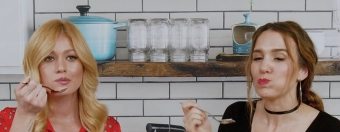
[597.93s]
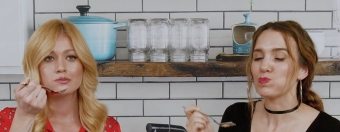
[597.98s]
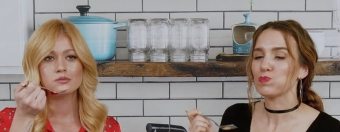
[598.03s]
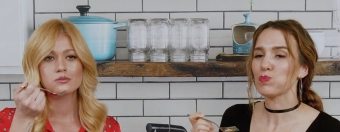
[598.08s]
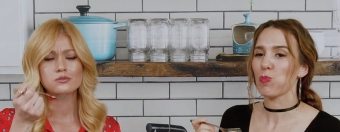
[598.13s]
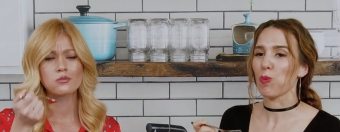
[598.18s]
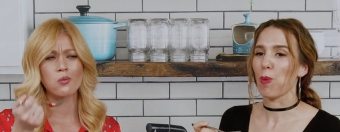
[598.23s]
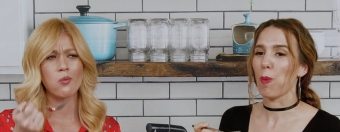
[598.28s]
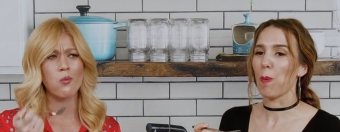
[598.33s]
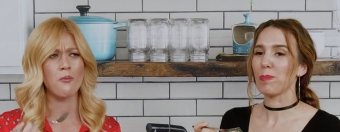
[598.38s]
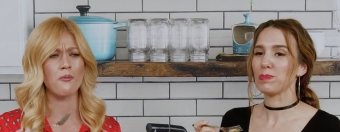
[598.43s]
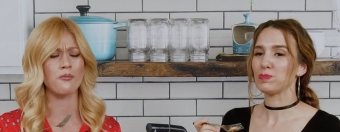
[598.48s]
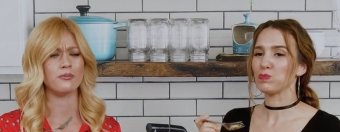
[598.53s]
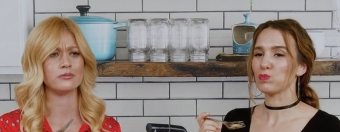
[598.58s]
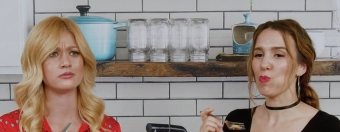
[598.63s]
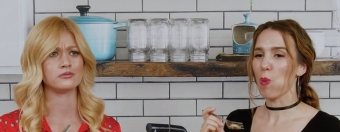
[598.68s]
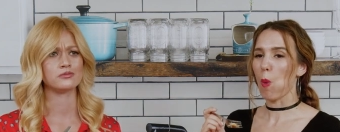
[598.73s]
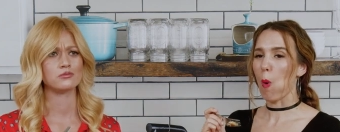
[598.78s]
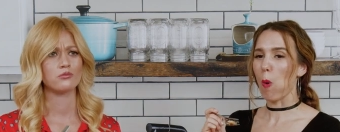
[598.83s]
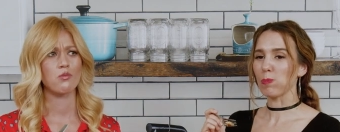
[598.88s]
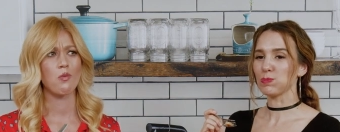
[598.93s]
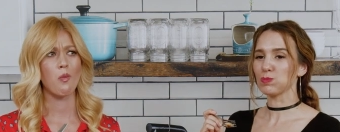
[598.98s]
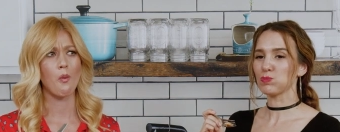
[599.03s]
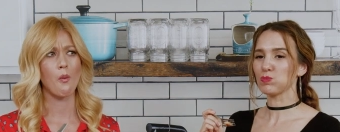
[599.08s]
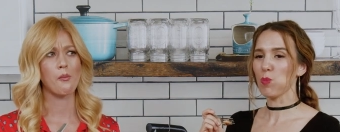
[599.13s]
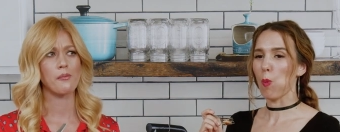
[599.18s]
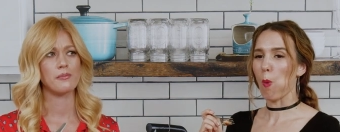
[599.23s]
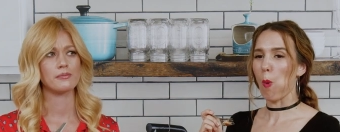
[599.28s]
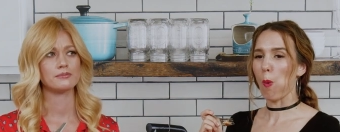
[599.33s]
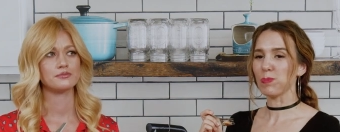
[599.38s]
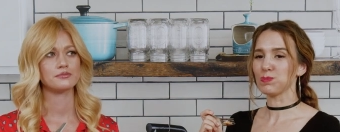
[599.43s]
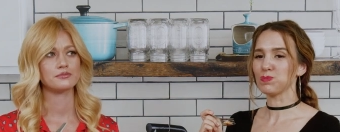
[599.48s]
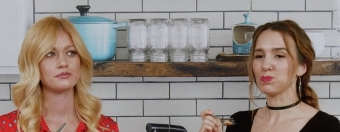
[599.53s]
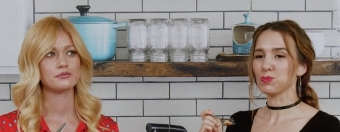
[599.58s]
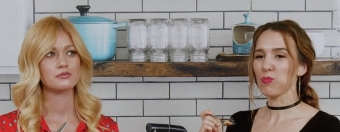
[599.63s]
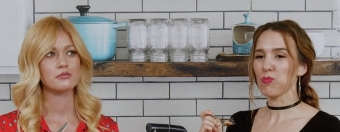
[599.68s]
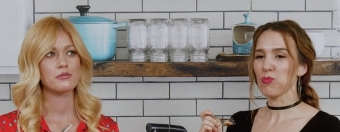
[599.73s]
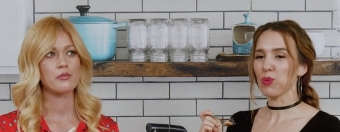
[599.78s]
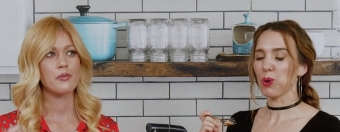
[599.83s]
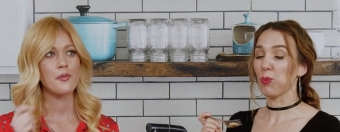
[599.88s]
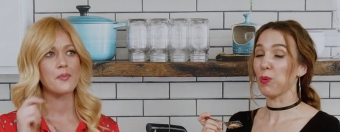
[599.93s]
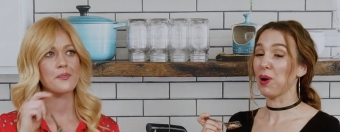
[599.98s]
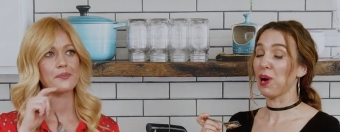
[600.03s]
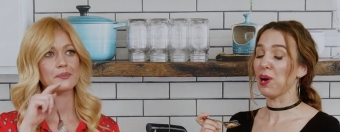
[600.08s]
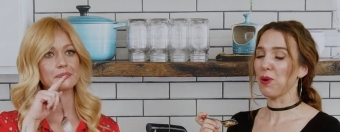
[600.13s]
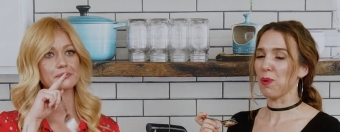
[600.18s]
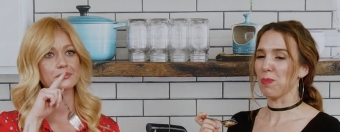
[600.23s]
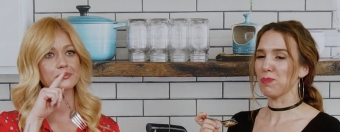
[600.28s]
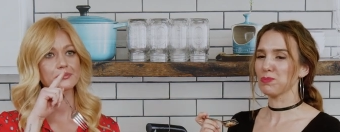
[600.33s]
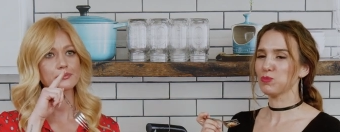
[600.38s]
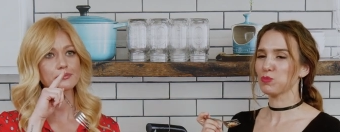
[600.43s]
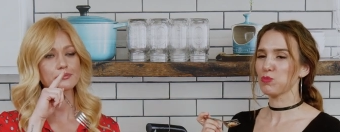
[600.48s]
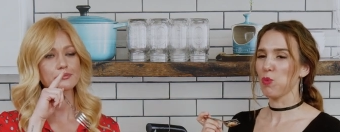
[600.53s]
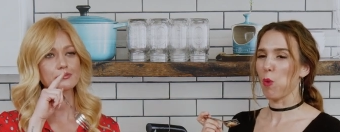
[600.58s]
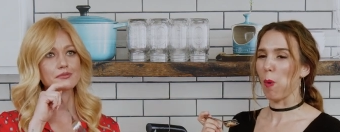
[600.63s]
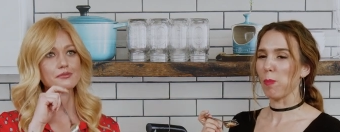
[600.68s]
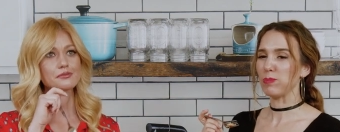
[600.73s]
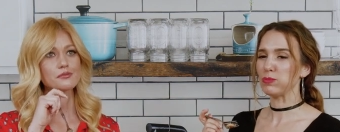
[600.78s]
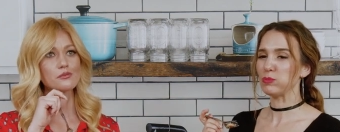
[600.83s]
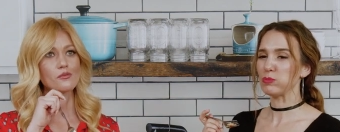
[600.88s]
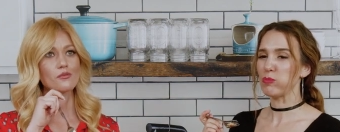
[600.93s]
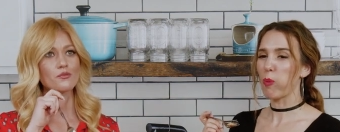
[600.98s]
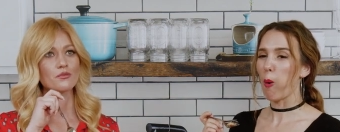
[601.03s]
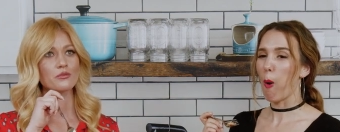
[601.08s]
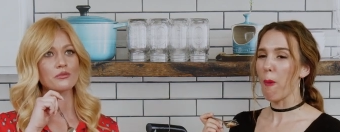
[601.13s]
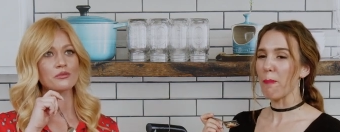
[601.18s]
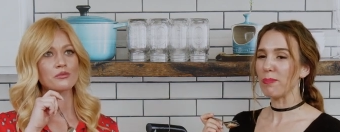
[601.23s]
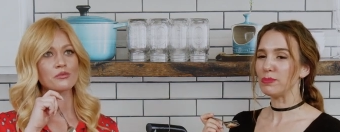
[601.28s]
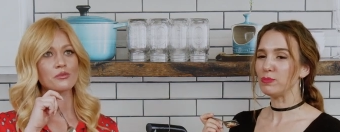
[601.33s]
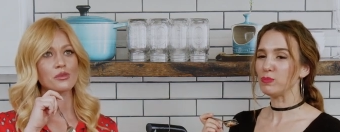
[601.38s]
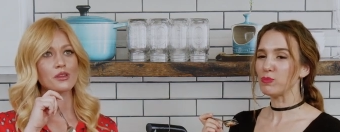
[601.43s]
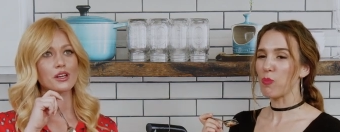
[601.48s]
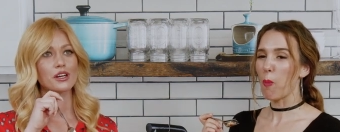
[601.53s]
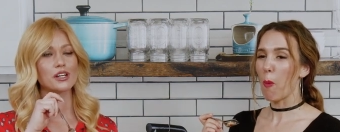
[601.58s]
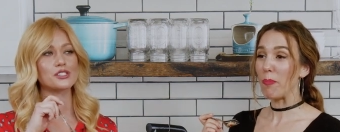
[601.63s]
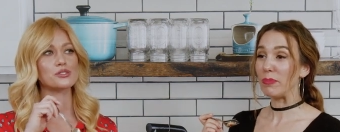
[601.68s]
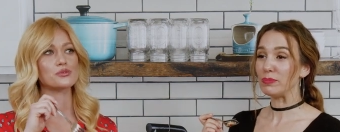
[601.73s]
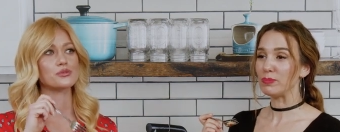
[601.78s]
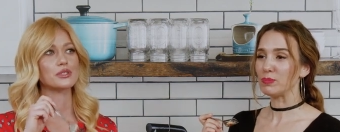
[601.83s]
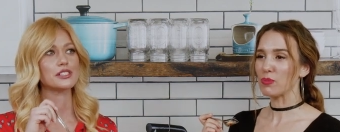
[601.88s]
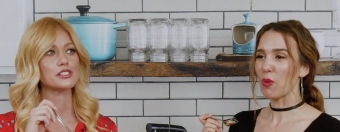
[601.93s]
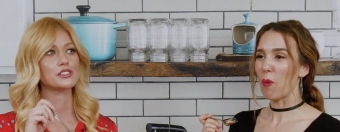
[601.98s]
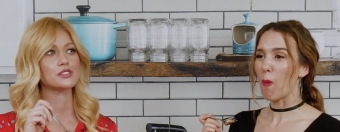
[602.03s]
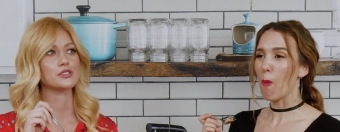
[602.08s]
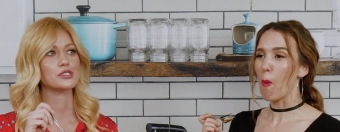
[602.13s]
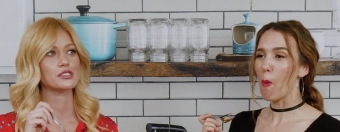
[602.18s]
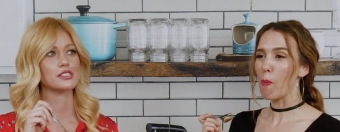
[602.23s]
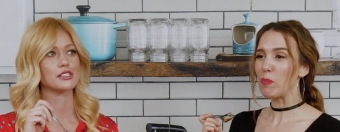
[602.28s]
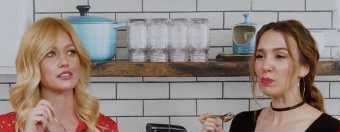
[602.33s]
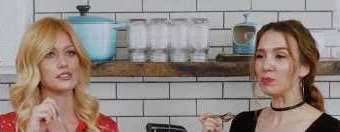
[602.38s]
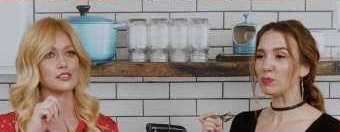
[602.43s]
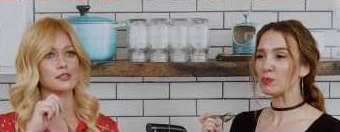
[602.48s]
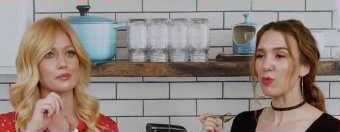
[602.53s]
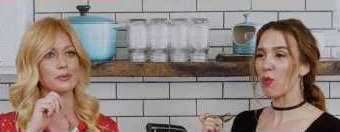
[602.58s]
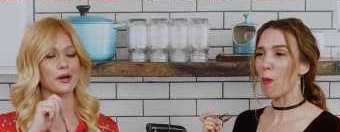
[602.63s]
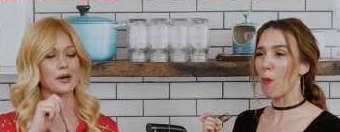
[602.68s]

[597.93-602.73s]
Speaker 1: Mm. Mm. Wow.
Speaker 2: It's really interesting because the